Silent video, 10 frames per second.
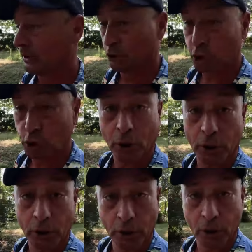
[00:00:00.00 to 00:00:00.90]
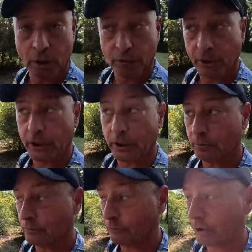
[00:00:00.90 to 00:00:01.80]
It shook the RV
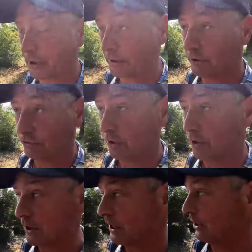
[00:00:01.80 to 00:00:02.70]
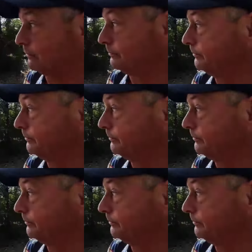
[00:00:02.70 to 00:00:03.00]
and freaked us all out.